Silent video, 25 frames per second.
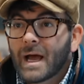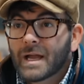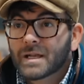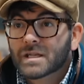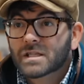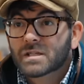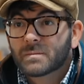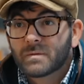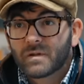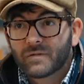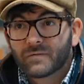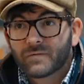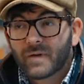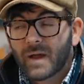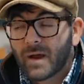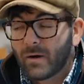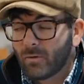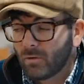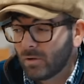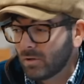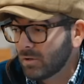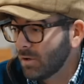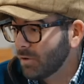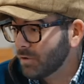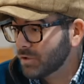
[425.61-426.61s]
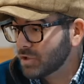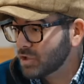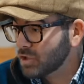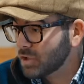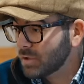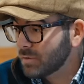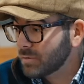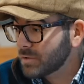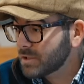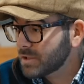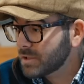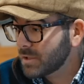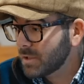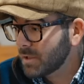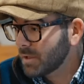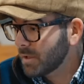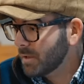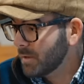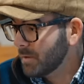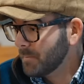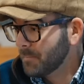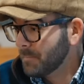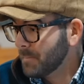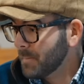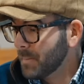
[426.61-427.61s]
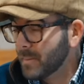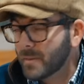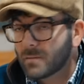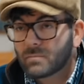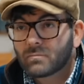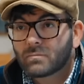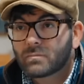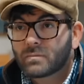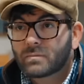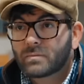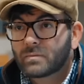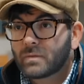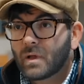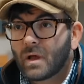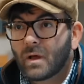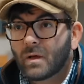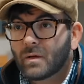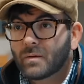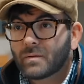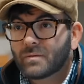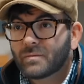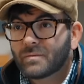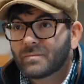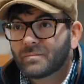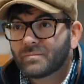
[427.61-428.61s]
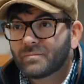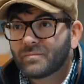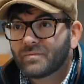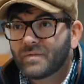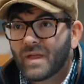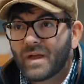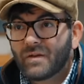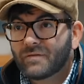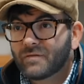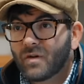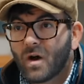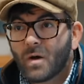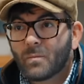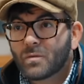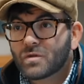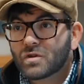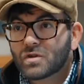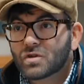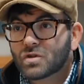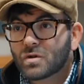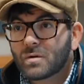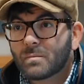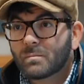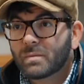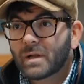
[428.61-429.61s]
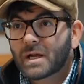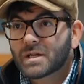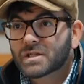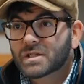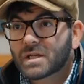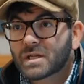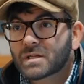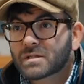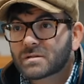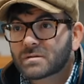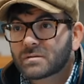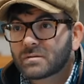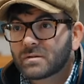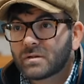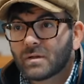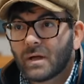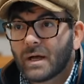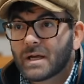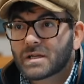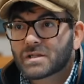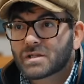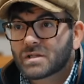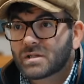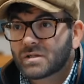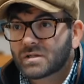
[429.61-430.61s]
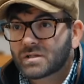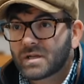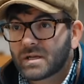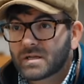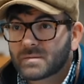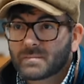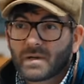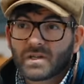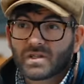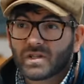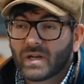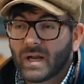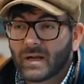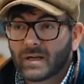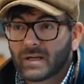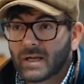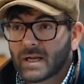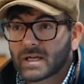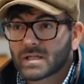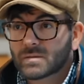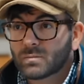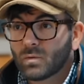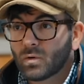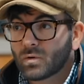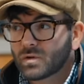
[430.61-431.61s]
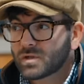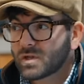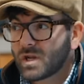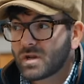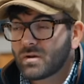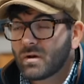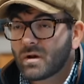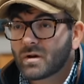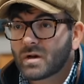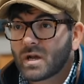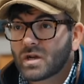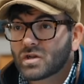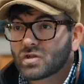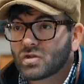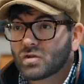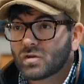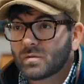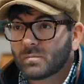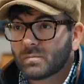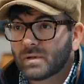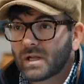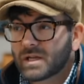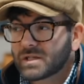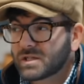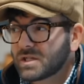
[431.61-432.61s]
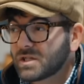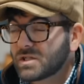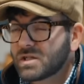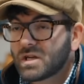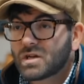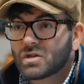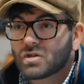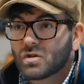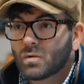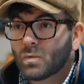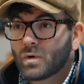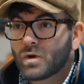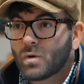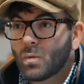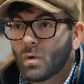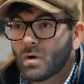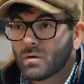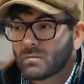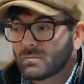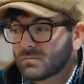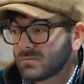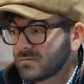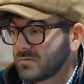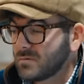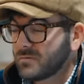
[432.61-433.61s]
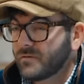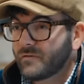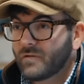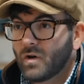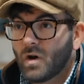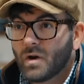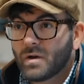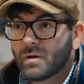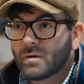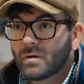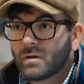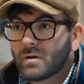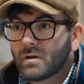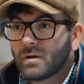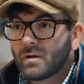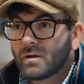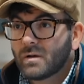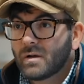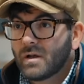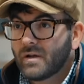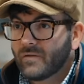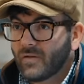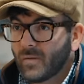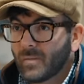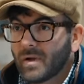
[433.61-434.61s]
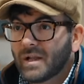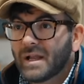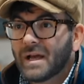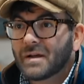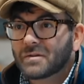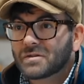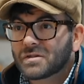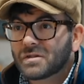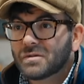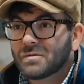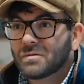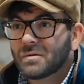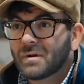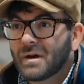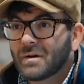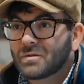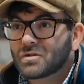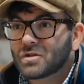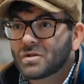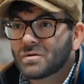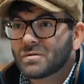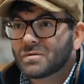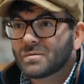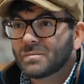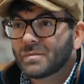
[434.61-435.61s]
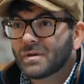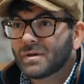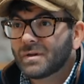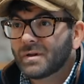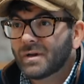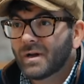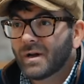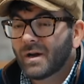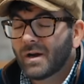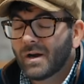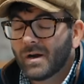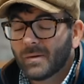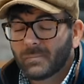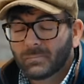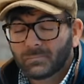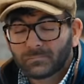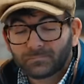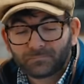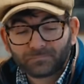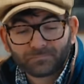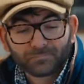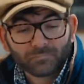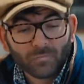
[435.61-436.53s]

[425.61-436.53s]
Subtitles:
And to be fair, on a lot of the shoots, they're fine with you shooting plastics. You'll ask, you say, especially down in Exmoor, you say, you're okay shooting plastics? Yeah, shoot what you want. Fine. If I'm allowed to, I'll shoot them.